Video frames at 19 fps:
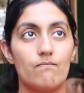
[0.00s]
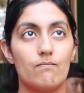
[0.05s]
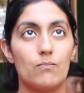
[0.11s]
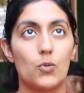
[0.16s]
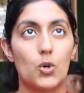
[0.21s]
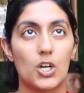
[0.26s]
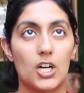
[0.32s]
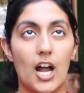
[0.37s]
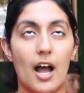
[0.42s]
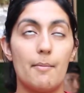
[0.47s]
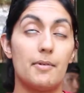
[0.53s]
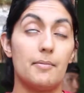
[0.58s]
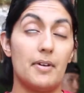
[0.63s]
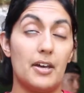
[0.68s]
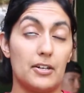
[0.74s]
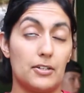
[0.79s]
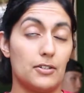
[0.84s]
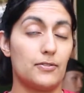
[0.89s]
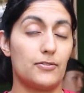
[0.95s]
more common
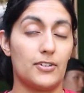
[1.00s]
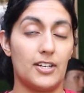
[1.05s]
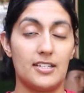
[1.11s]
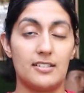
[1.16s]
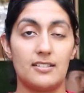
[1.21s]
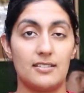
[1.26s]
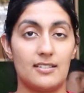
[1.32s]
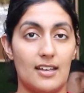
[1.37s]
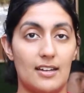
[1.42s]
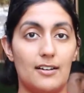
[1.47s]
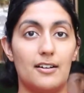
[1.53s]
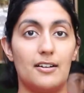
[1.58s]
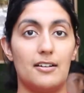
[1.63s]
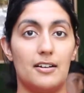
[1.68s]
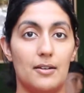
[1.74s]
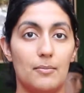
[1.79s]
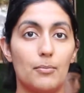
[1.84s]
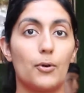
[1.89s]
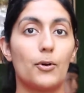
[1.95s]
medical phrases that
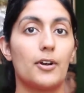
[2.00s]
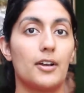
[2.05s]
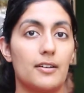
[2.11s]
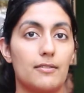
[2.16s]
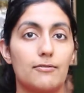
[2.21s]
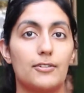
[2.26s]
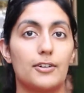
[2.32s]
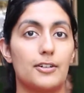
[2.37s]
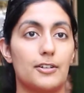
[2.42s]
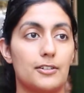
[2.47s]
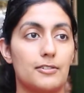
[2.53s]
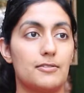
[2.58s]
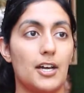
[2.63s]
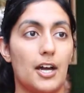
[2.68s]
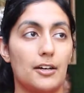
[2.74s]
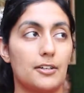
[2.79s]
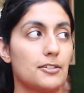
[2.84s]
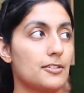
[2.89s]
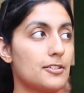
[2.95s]
are important for
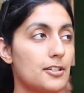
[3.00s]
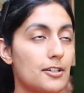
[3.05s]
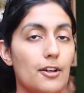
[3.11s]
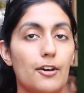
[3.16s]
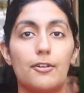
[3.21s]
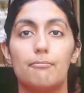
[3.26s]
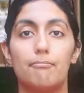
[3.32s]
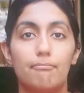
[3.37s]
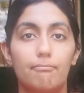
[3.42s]
doctors to know.